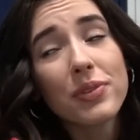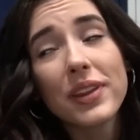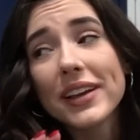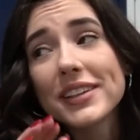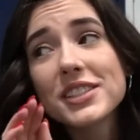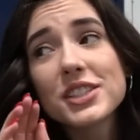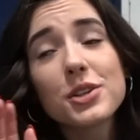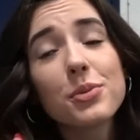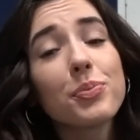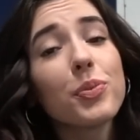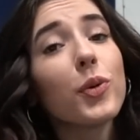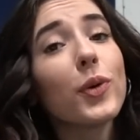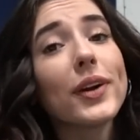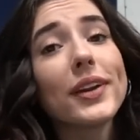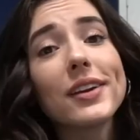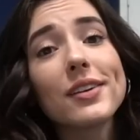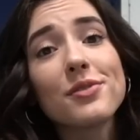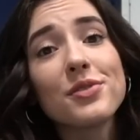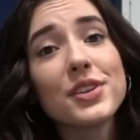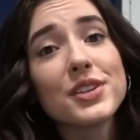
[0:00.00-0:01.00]
That's the
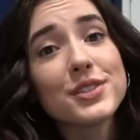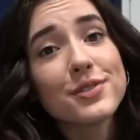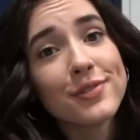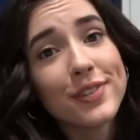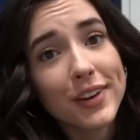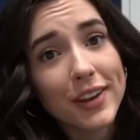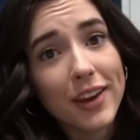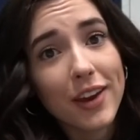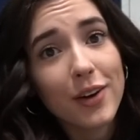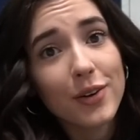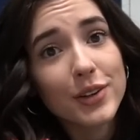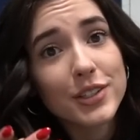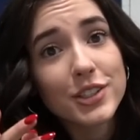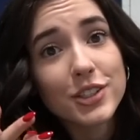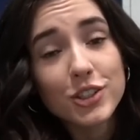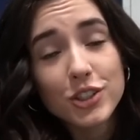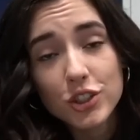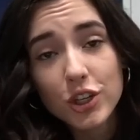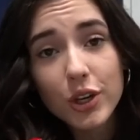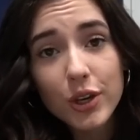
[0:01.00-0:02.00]
point of this video, is
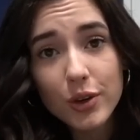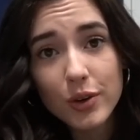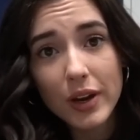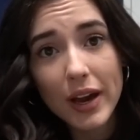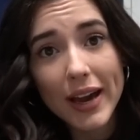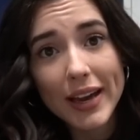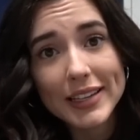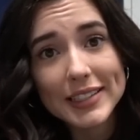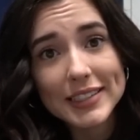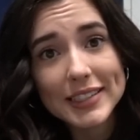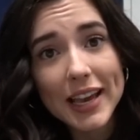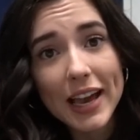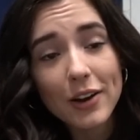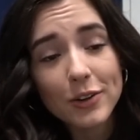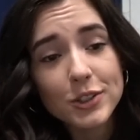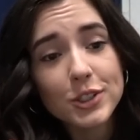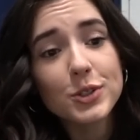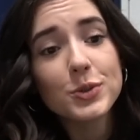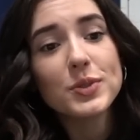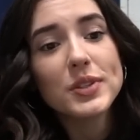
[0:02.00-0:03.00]
to show you guys how
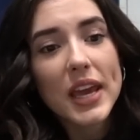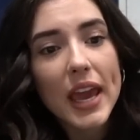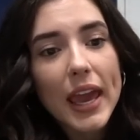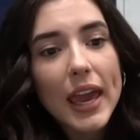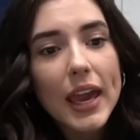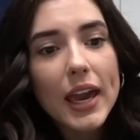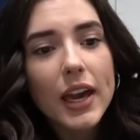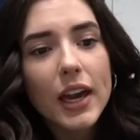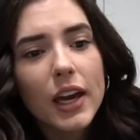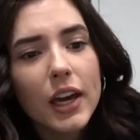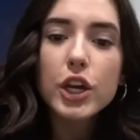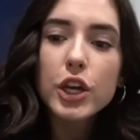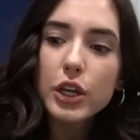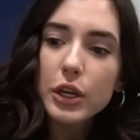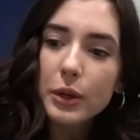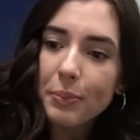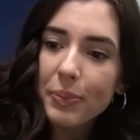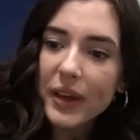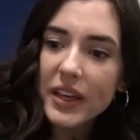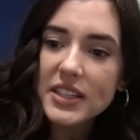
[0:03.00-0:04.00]
to take
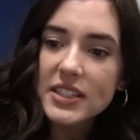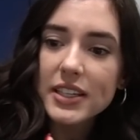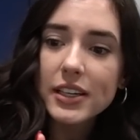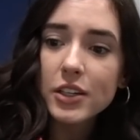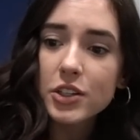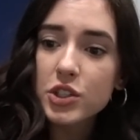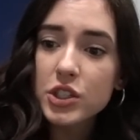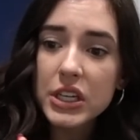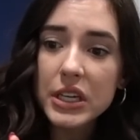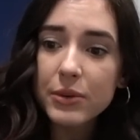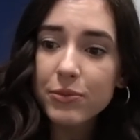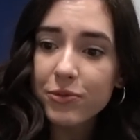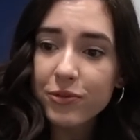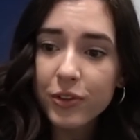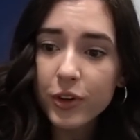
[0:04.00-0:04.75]
your basic cheap